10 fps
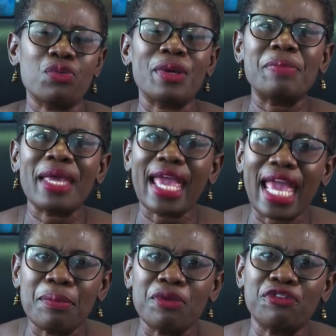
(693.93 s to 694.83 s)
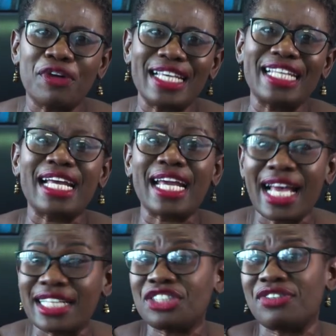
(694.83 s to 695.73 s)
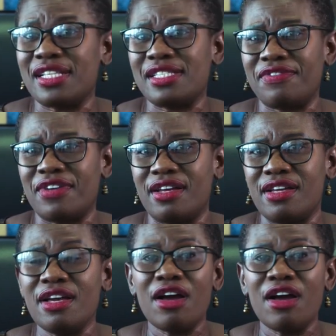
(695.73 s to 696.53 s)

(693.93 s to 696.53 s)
will be able to forgive and cash transfer